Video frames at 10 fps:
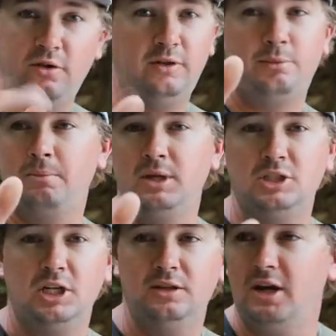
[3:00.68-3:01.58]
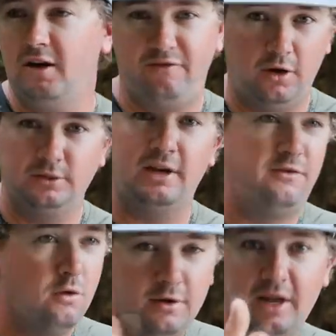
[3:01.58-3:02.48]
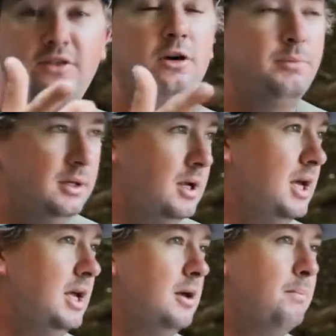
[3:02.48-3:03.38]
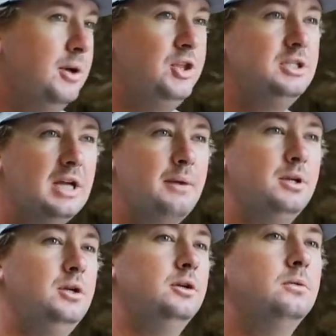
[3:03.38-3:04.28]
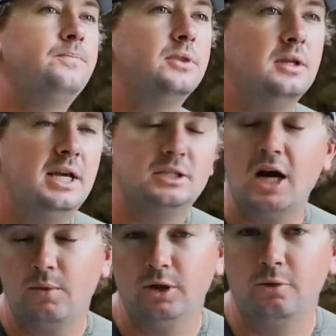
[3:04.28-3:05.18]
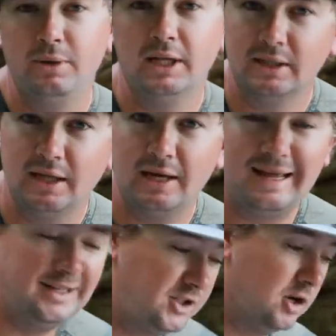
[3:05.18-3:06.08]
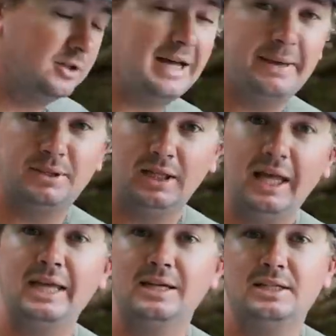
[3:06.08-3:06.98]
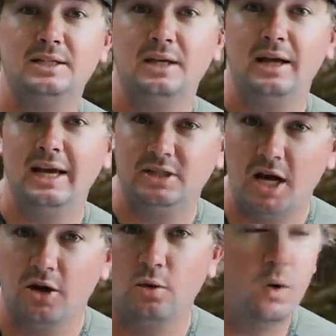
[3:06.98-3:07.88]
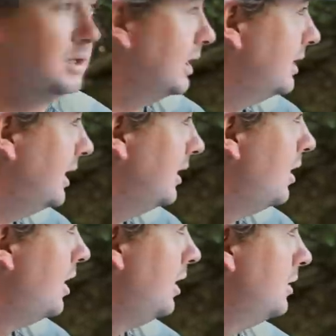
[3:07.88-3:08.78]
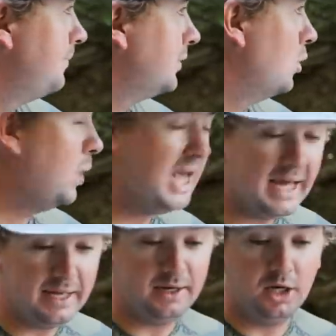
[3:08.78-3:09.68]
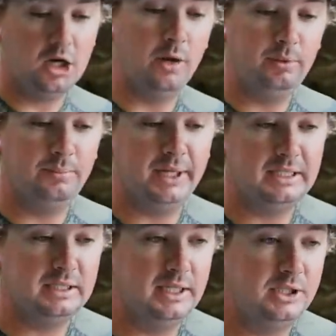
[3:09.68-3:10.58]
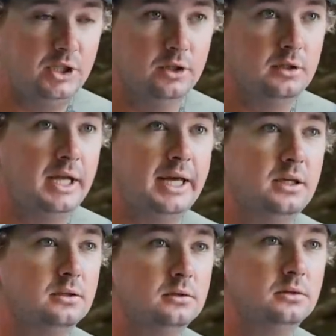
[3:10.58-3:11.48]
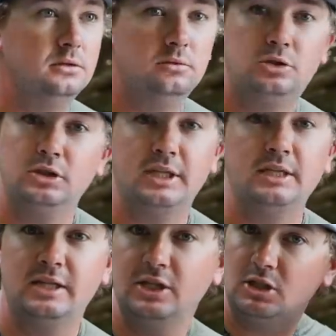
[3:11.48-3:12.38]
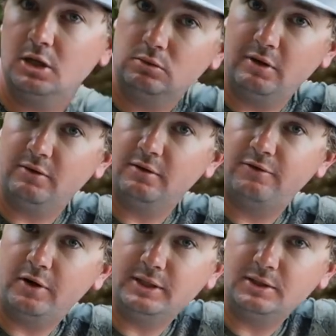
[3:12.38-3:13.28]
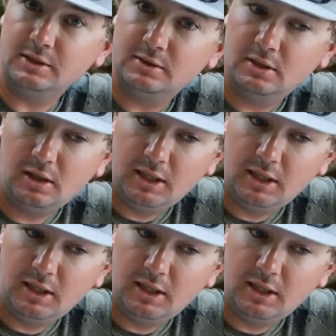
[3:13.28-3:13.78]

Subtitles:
you flip that big jig in there, it falls that far and they thump it. But this time of year, it's not really going to be like that. And certain types of lakes, it's not going to work like that. We had a couple of places this year, like just say St. John's River, for instance.